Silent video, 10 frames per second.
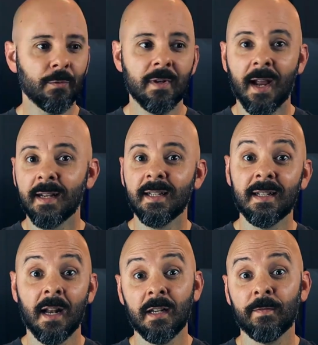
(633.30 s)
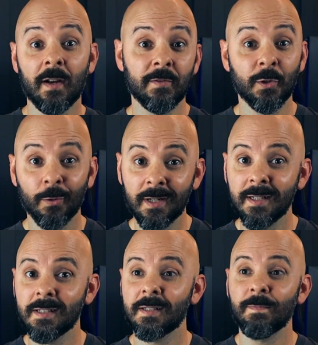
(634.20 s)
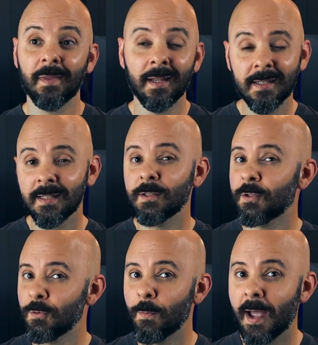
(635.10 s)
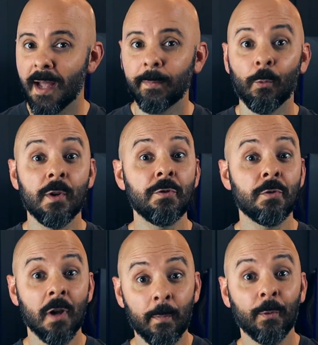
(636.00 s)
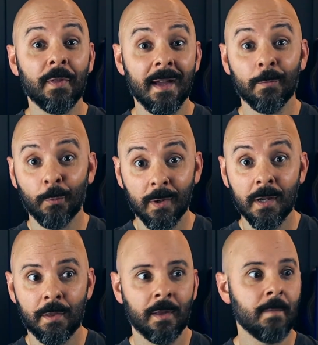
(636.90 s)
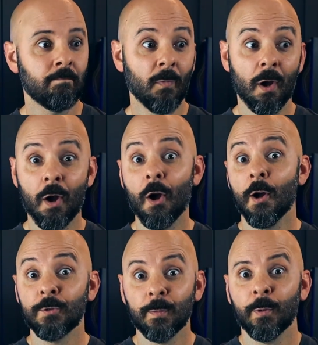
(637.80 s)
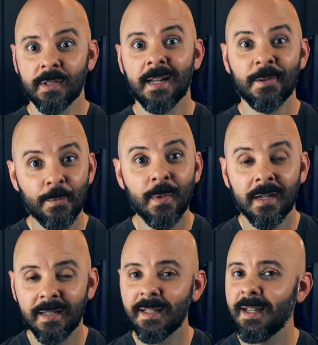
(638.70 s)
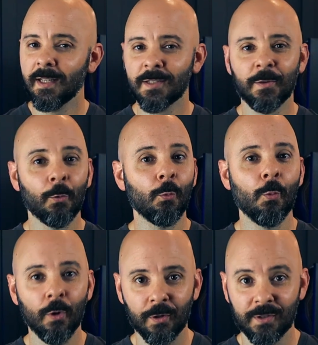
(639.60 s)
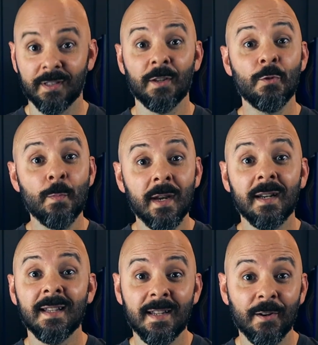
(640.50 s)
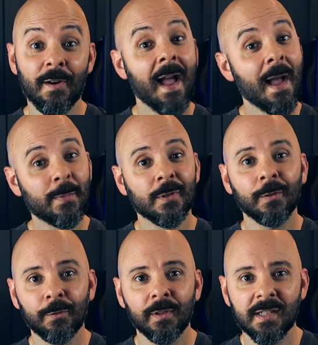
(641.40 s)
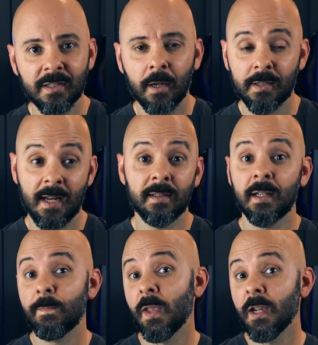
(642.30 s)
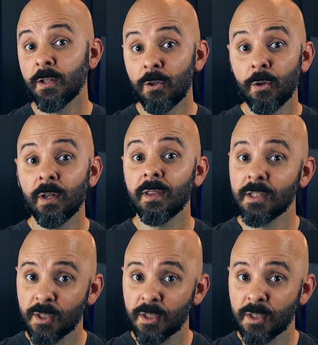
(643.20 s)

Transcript: know, 90, 95 degrees isn't too bad, but when you couple that with 100% humidity is the worst. The humidity here absolutely sucks. And then during the